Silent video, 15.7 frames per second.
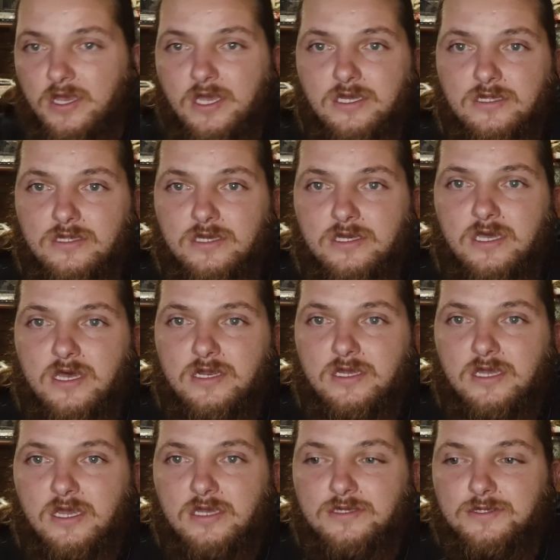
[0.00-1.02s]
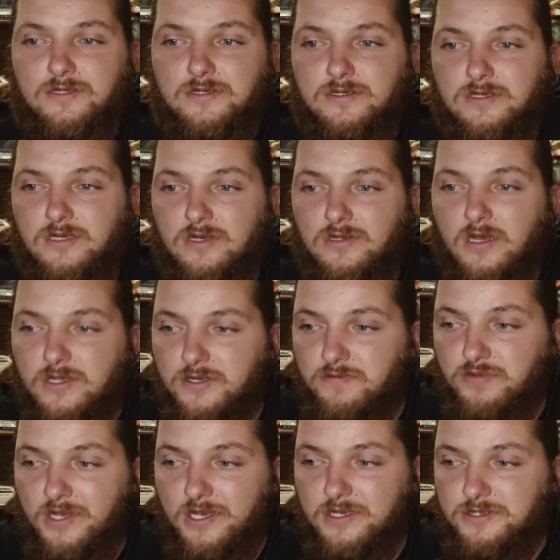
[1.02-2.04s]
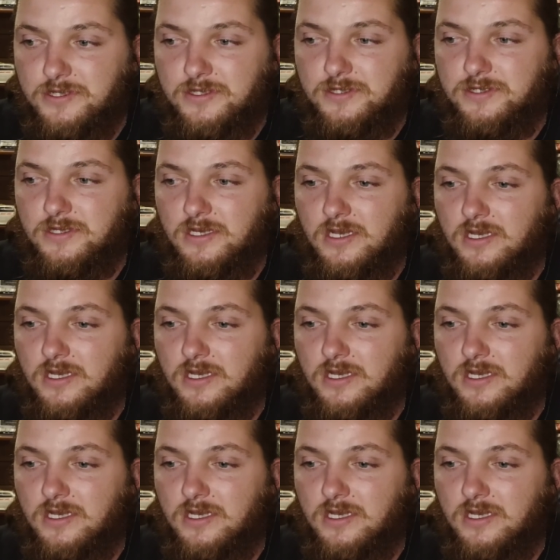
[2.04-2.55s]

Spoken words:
I could look at it as, the other places